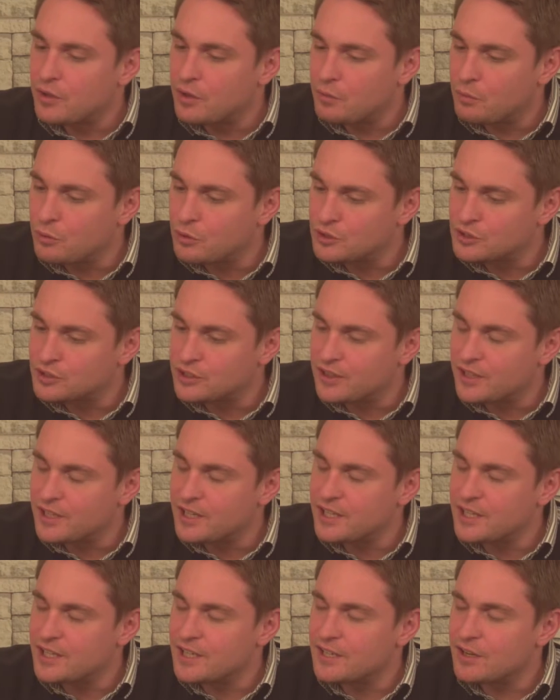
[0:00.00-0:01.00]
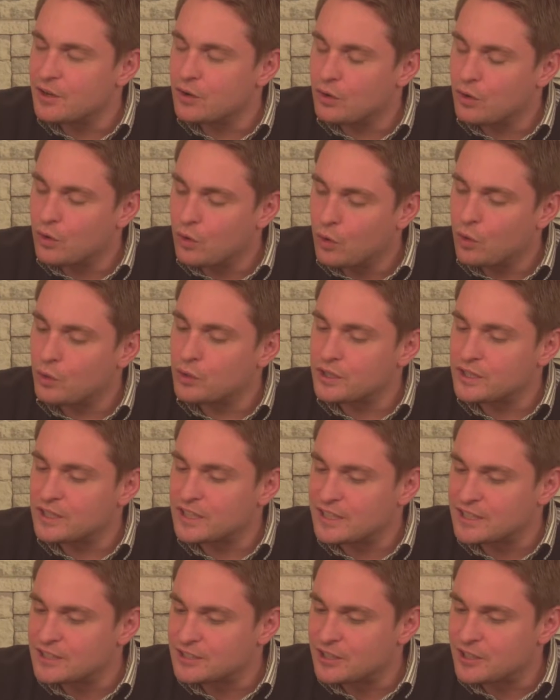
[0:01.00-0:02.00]
was the
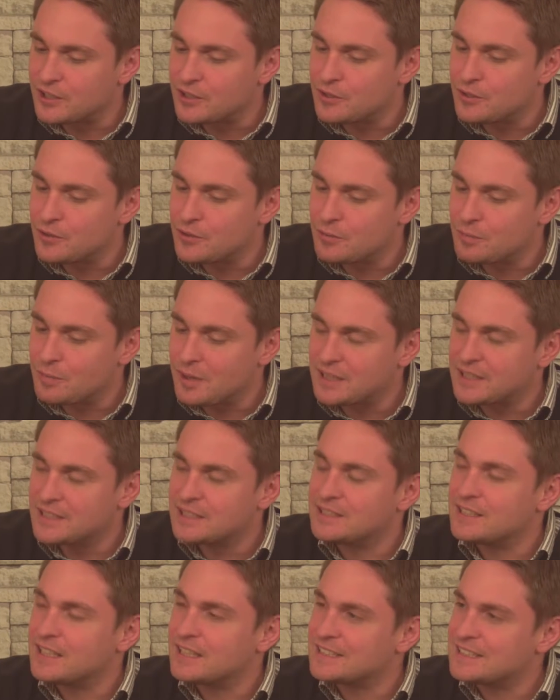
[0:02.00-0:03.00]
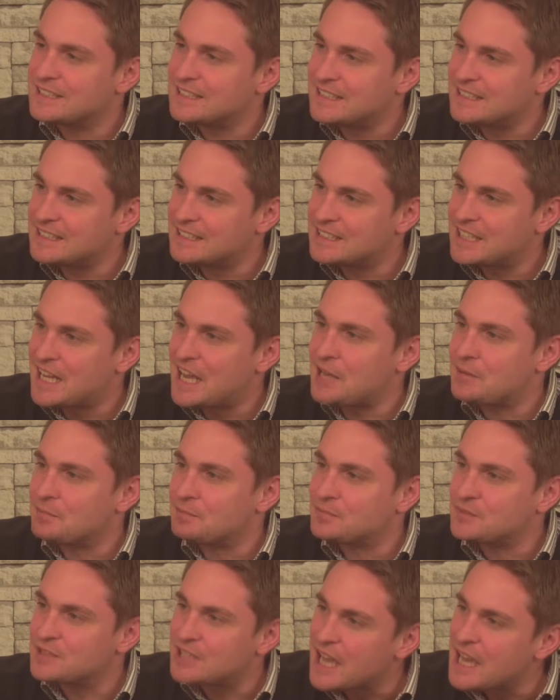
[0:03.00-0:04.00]
organiser who, back in 1910,
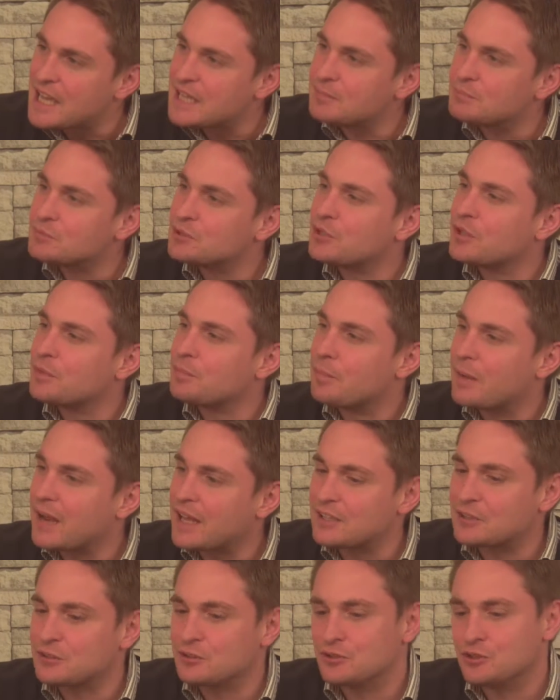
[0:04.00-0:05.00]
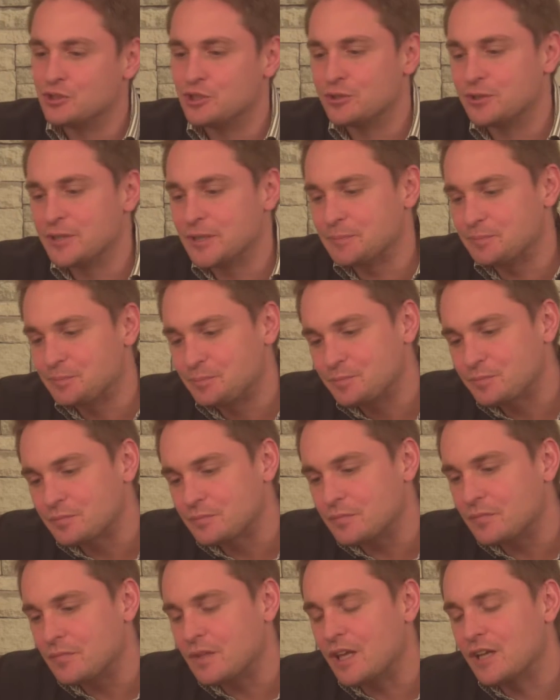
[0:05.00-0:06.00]
came to the Black Country
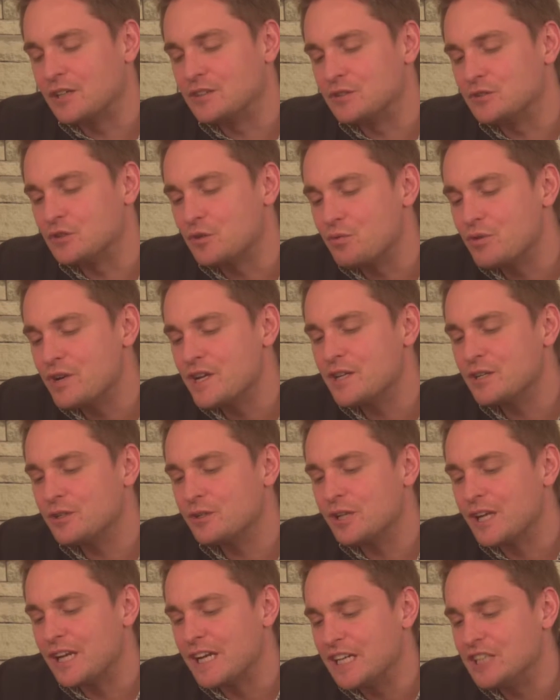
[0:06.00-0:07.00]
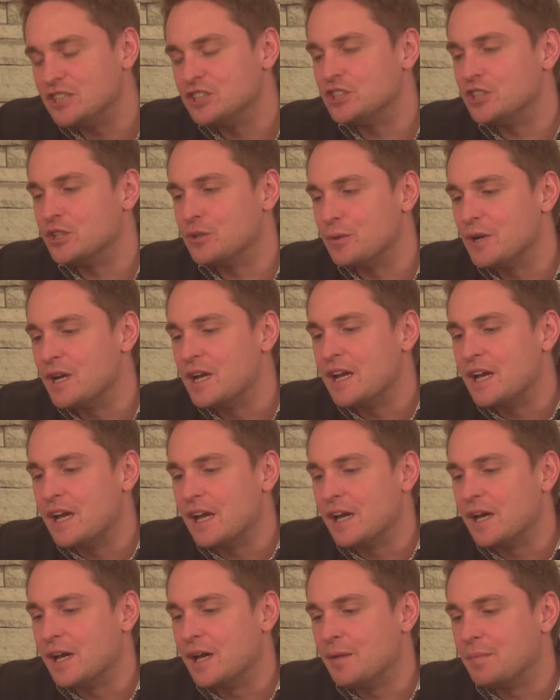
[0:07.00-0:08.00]
as there's a real issue
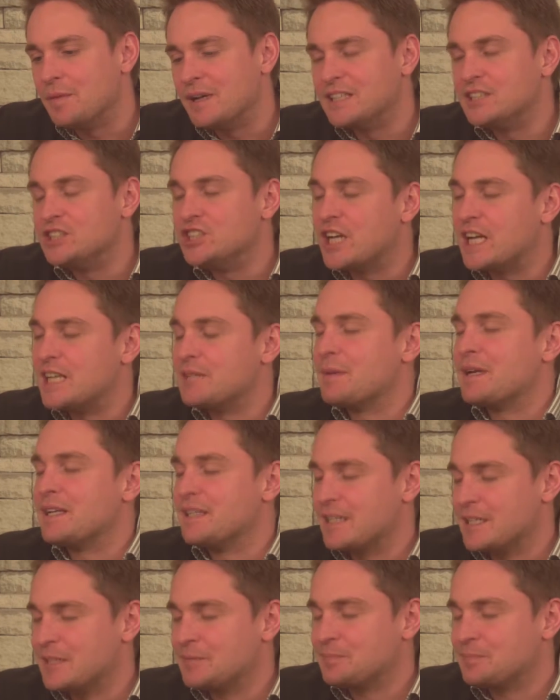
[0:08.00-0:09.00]
in chain making.